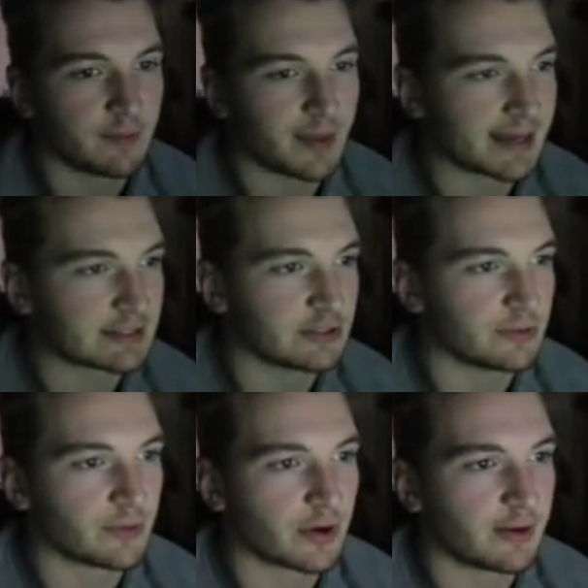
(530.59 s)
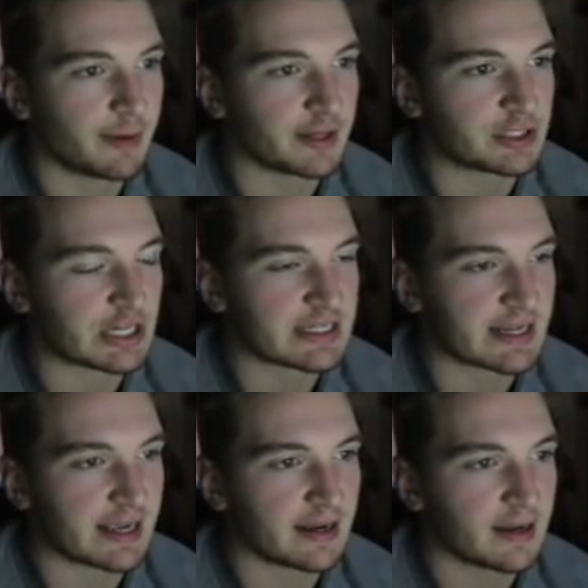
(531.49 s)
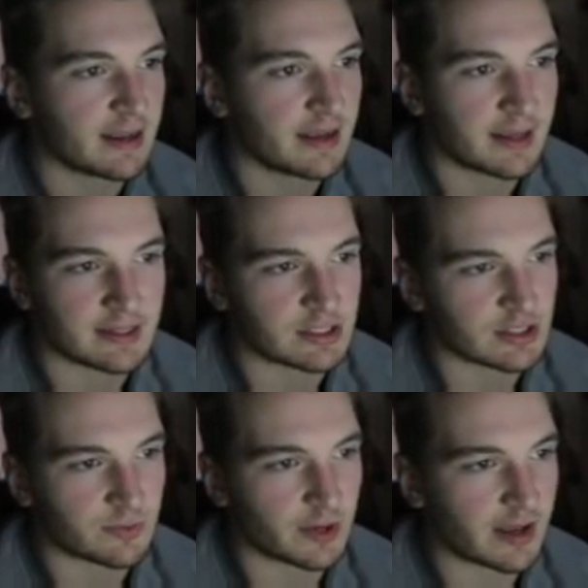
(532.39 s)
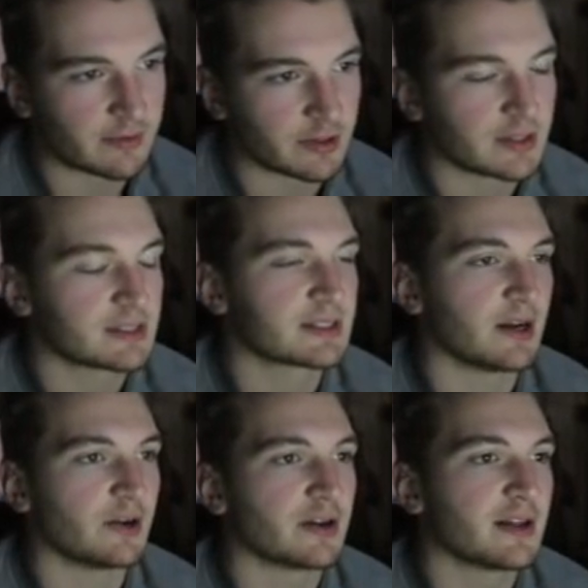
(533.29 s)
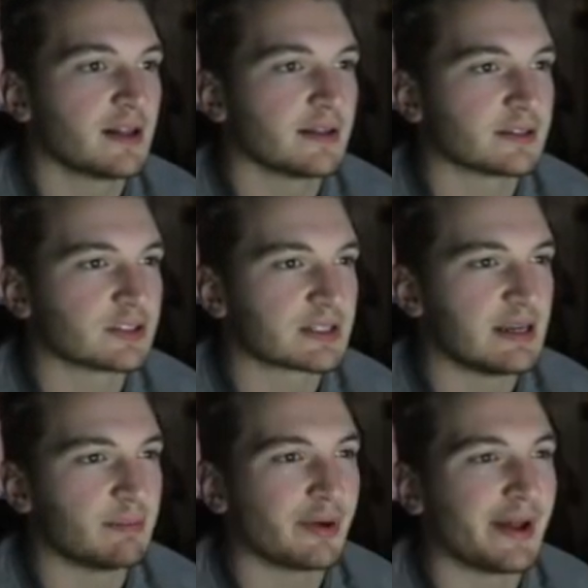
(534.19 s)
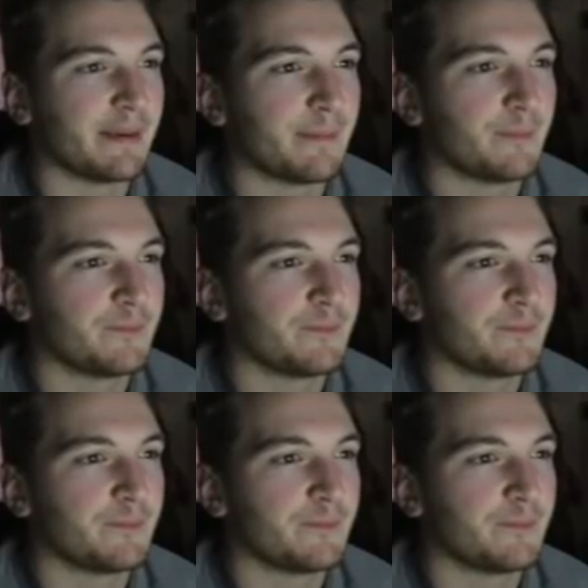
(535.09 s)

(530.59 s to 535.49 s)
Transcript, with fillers: Not too worried about jinxing it. It's just whatever. So, let's just keep playing.